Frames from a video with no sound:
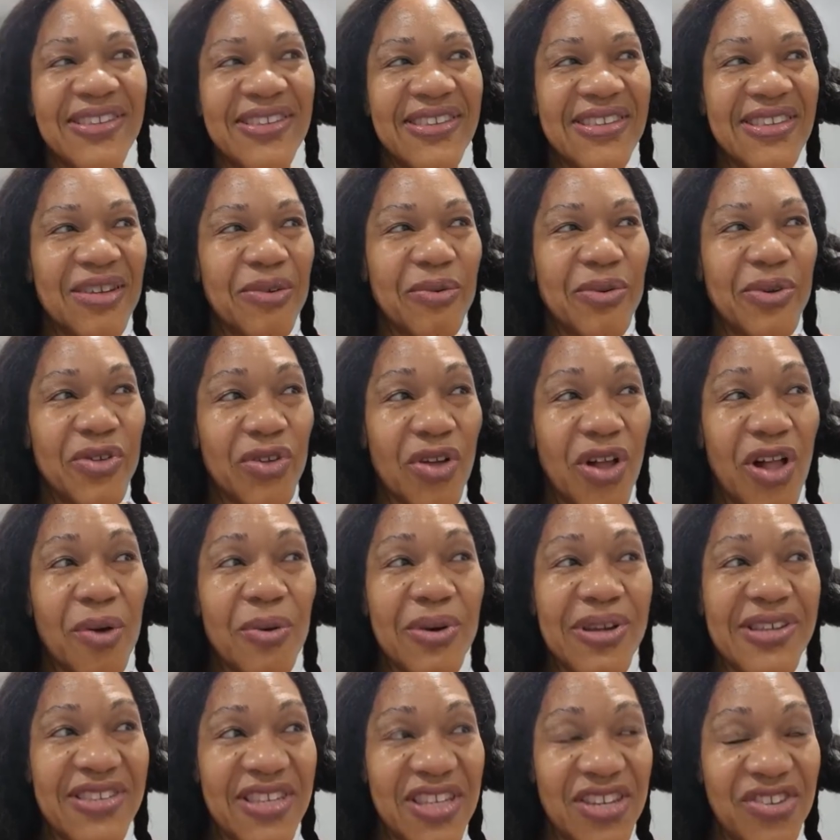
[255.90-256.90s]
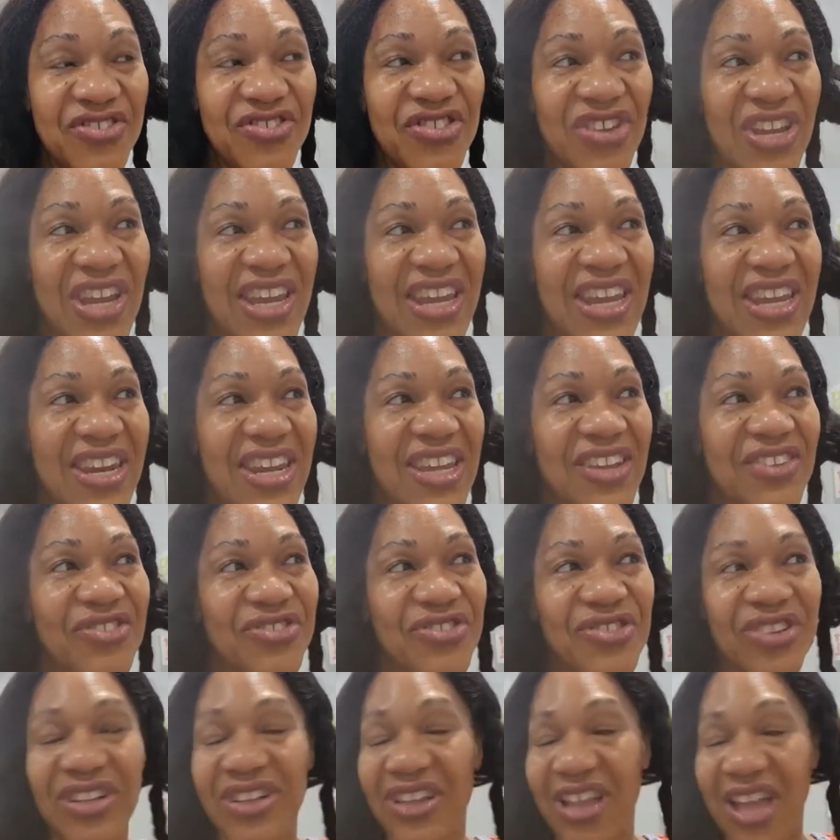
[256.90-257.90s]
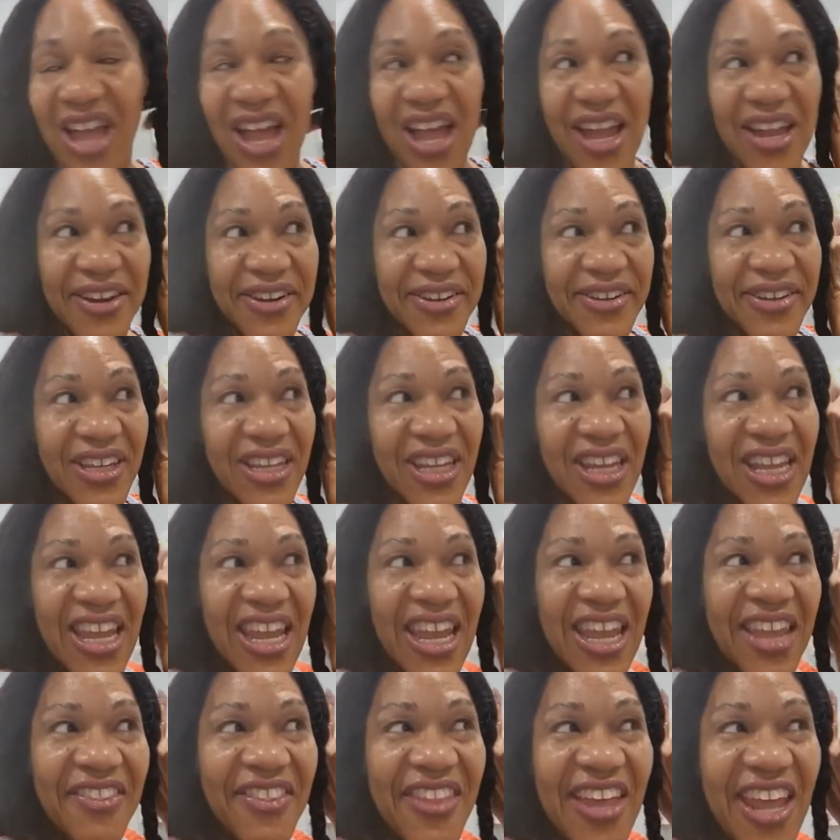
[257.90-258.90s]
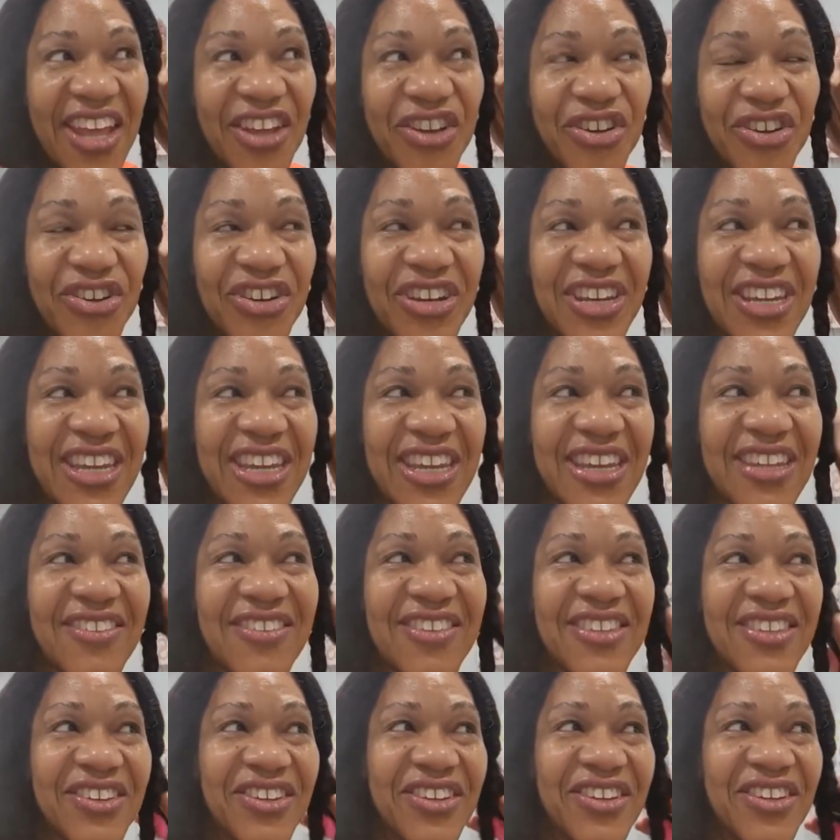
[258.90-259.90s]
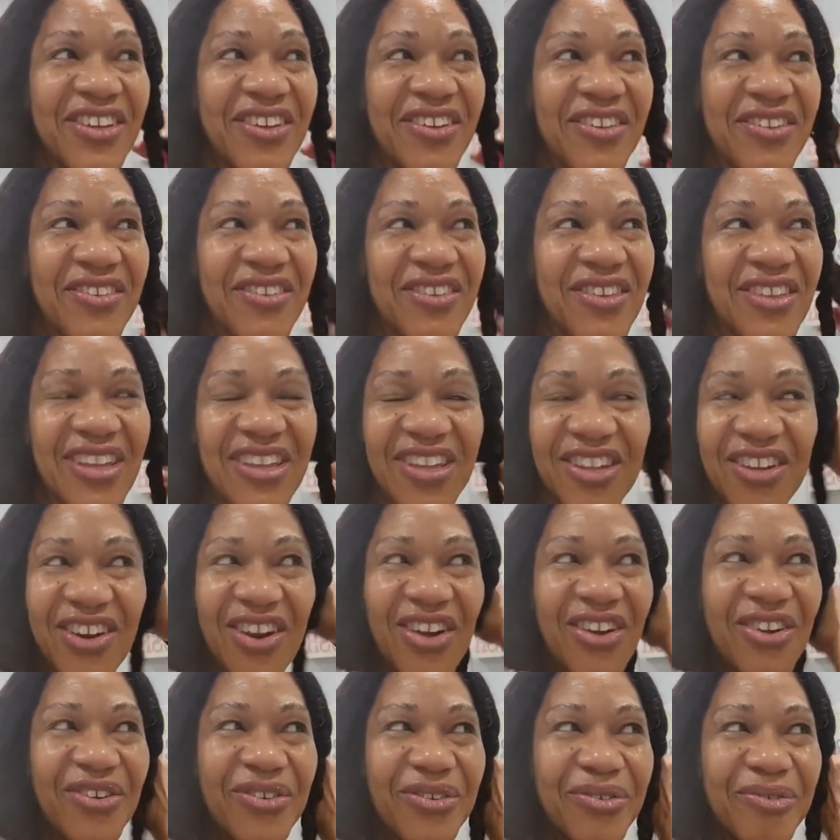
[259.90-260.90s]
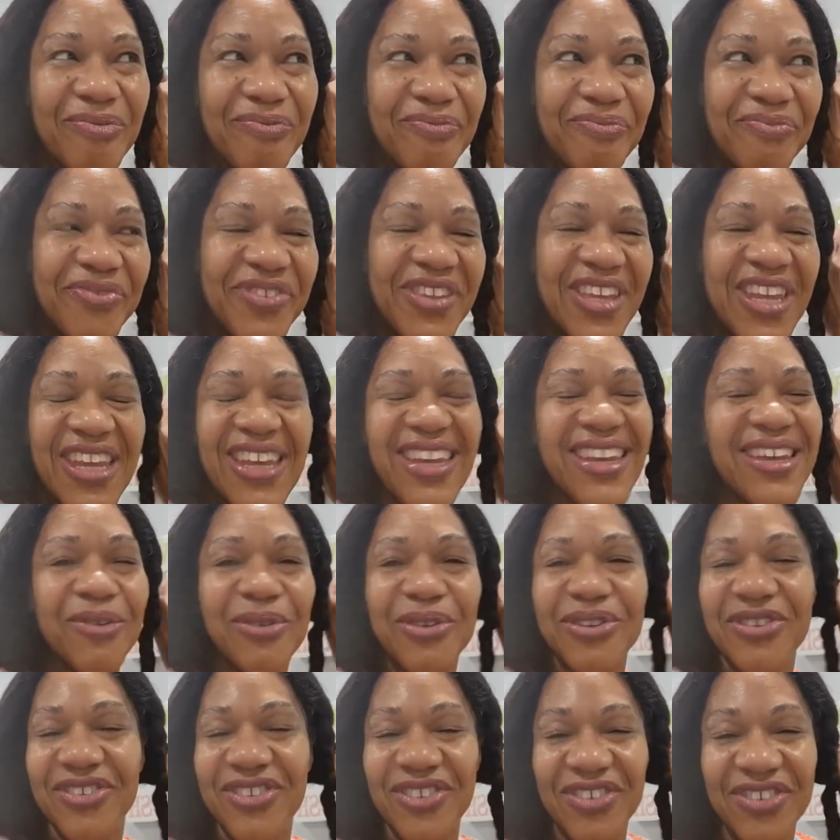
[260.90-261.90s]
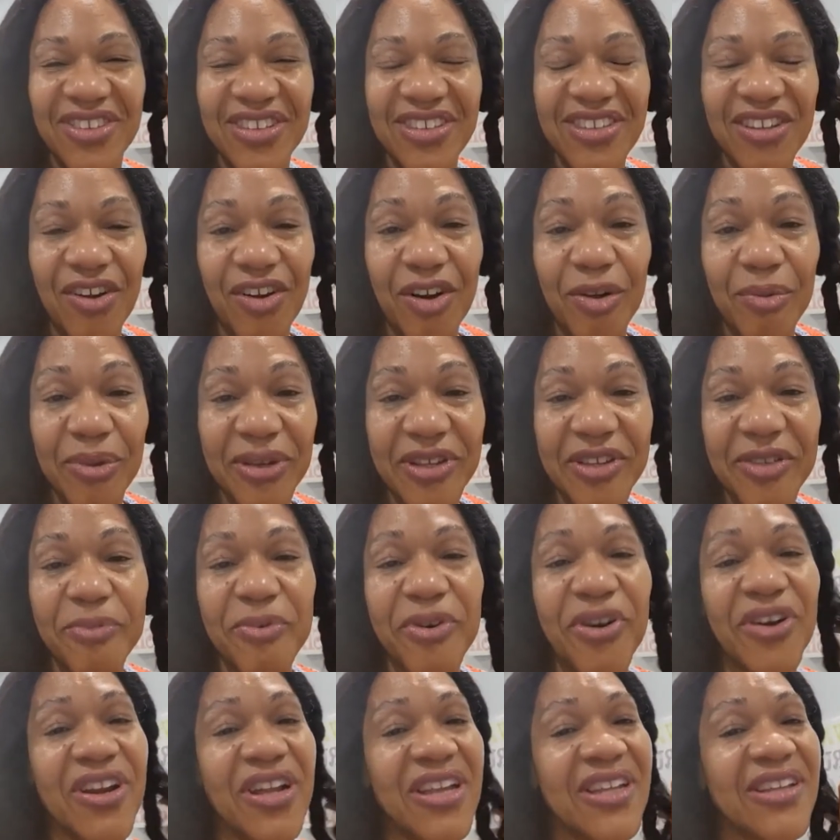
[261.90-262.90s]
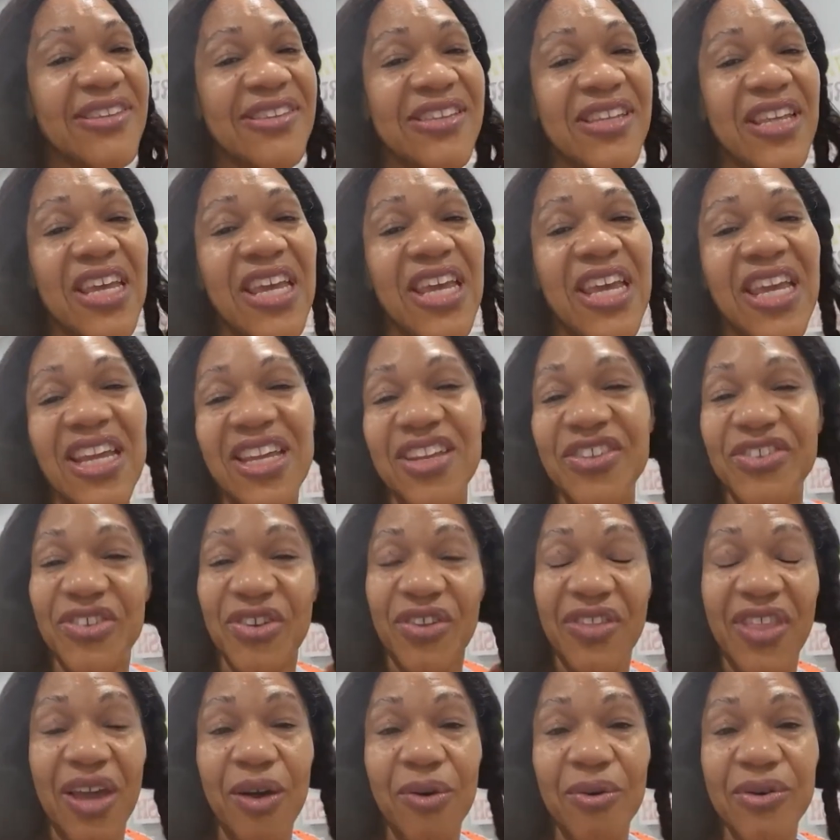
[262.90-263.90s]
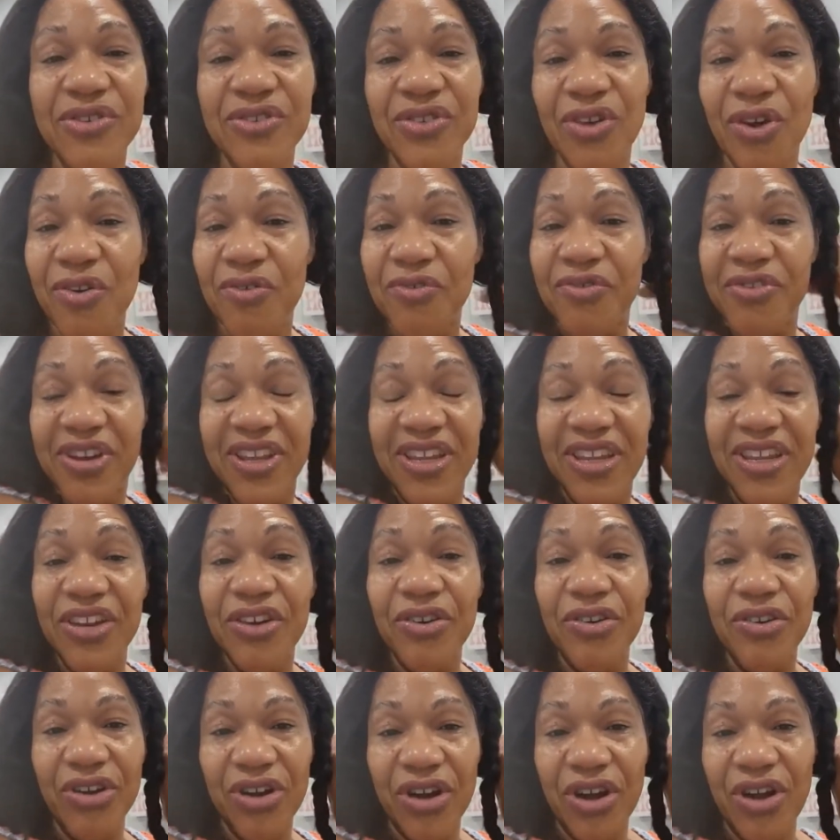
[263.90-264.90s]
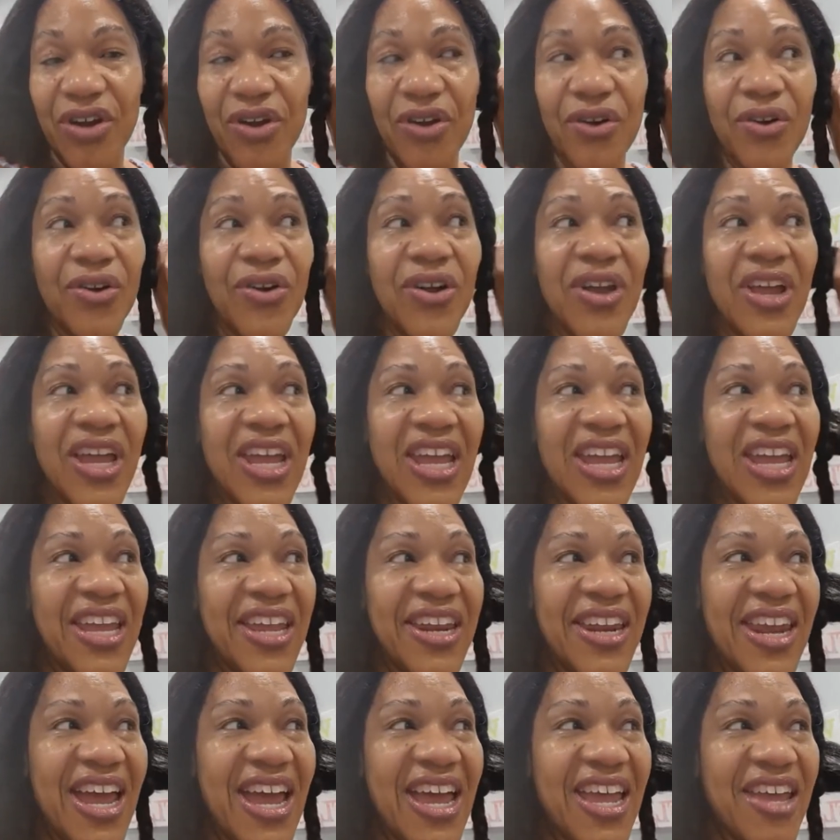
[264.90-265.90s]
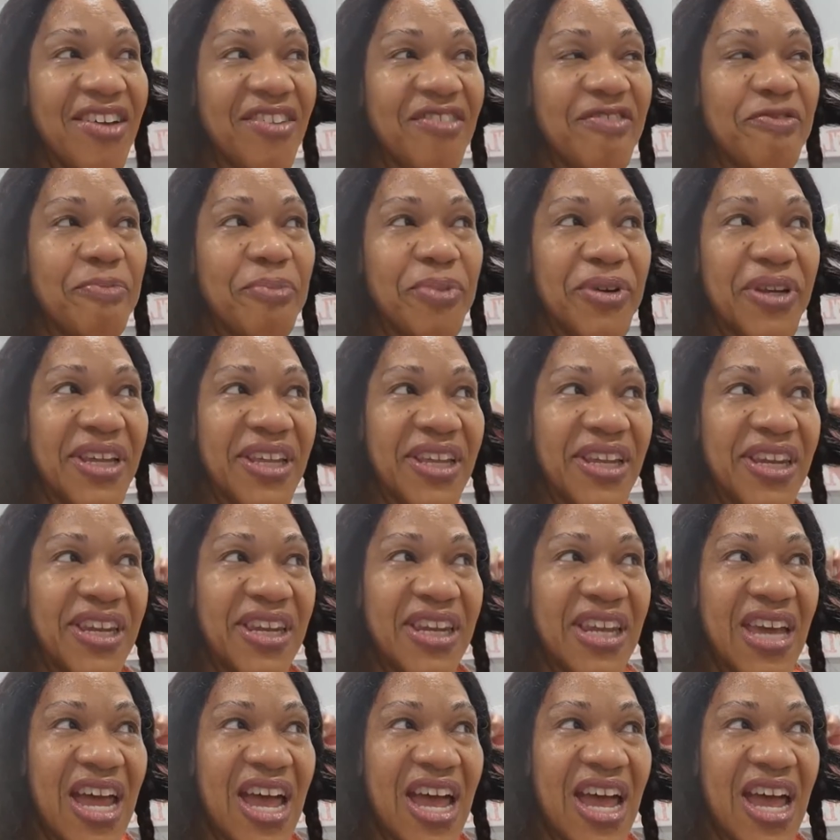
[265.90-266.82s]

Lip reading: was always itching. It itched a lot, and I couldn't get to, it was just a terrible experience. And so that was over a year ago, and I have been